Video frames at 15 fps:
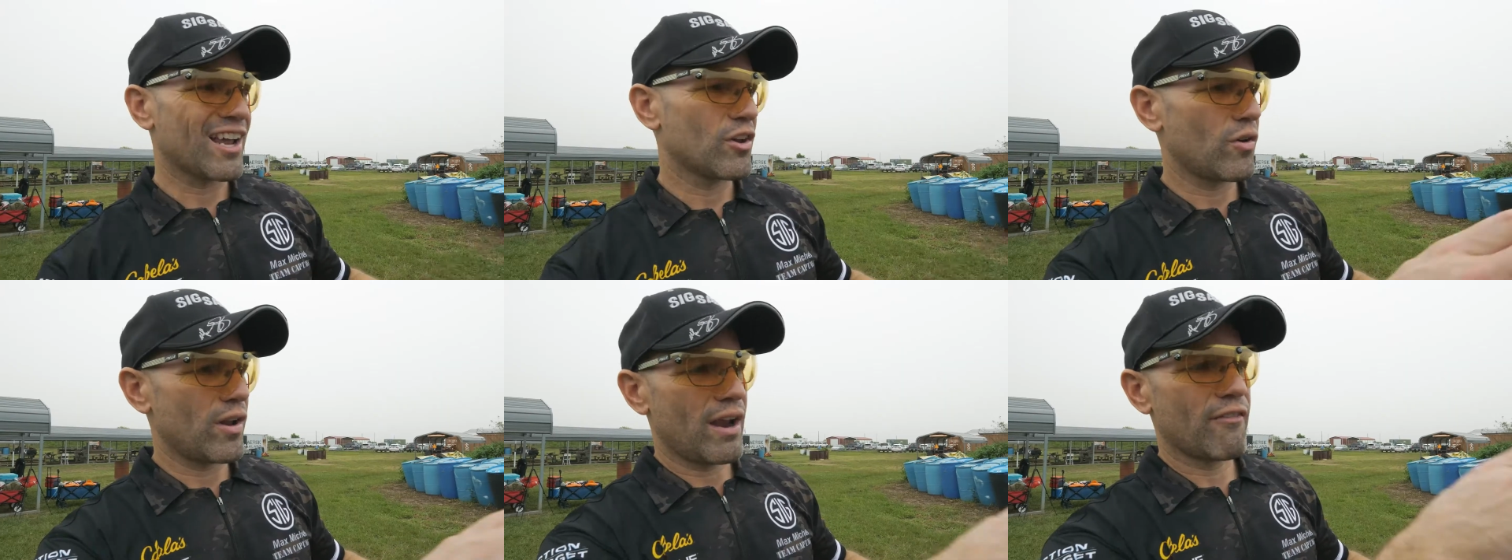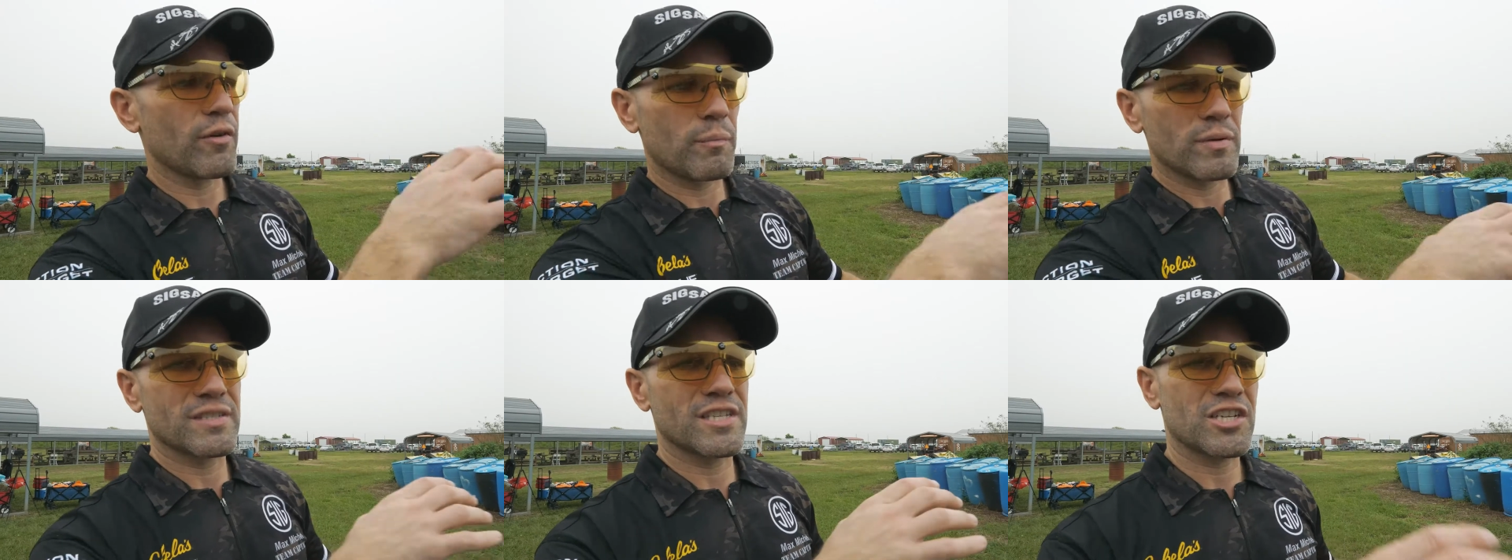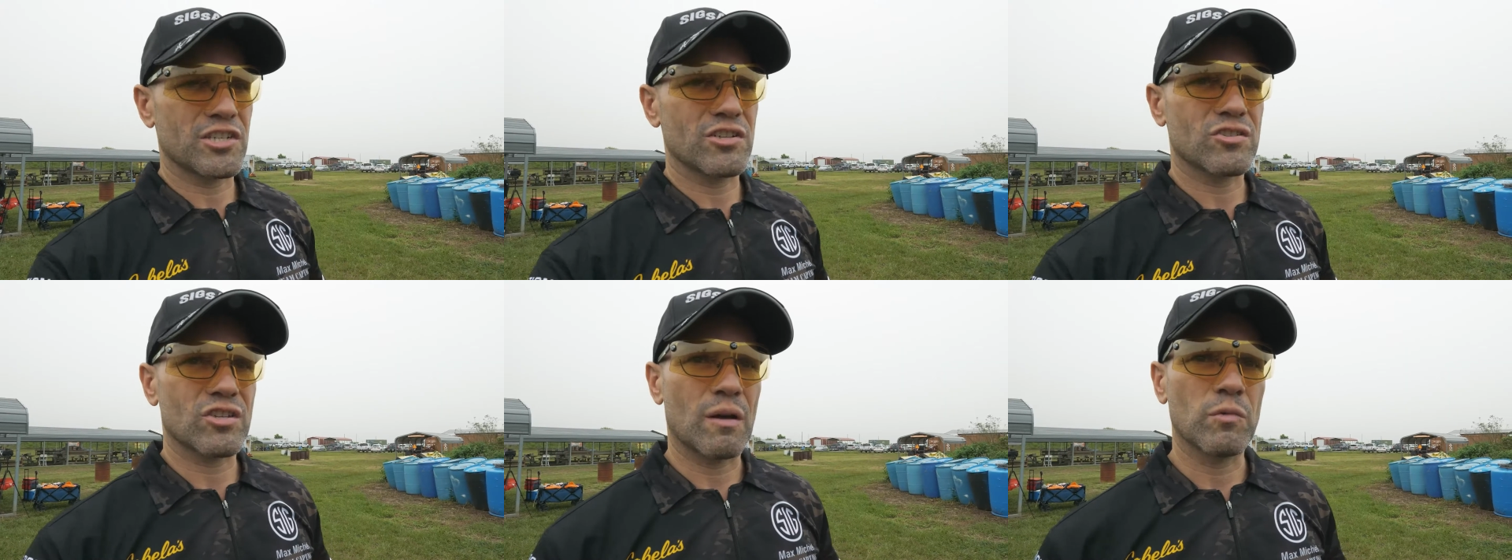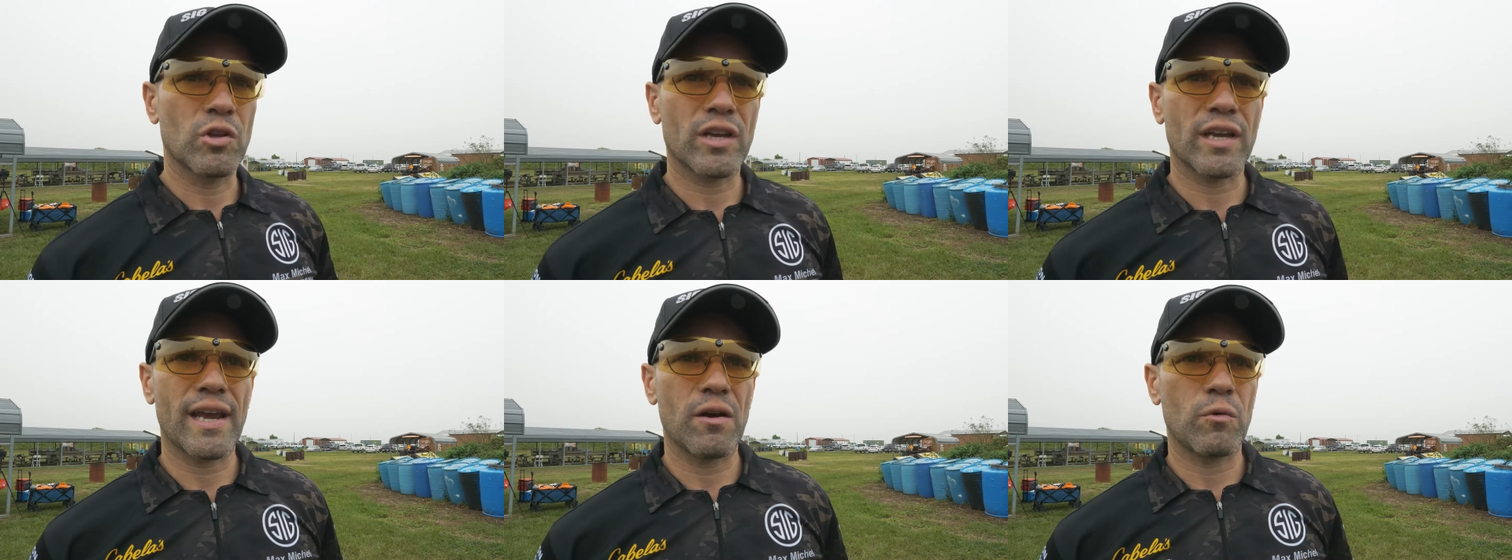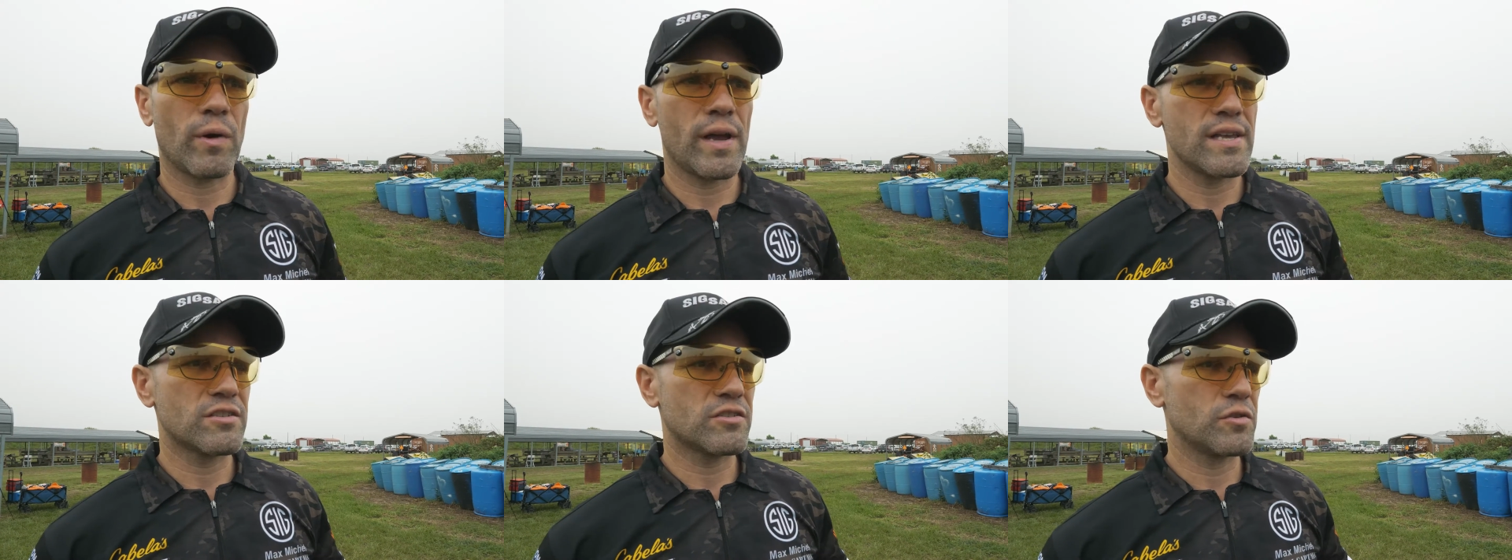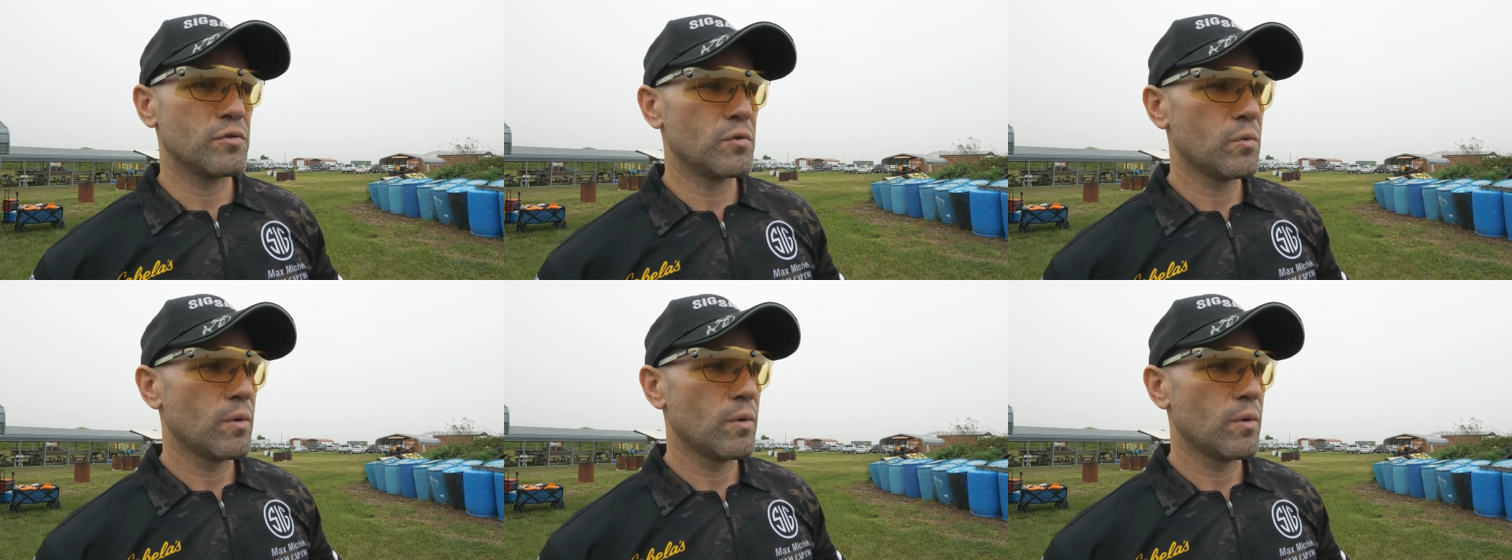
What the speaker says: go to every position. So I'm looking at ways to